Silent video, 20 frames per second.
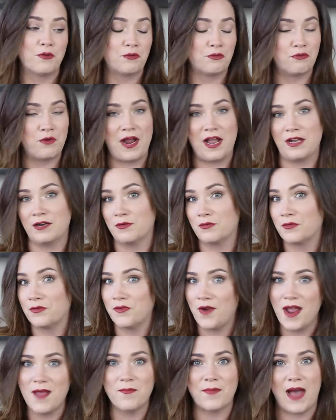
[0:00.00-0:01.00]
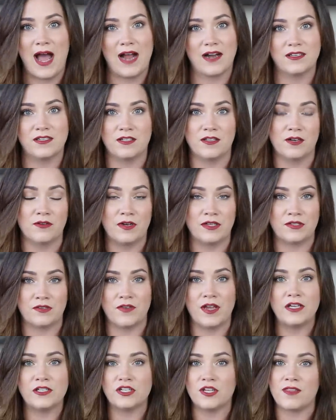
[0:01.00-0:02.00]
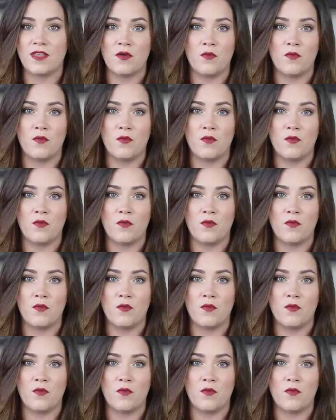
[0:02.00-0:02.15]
ran right back to their reservation.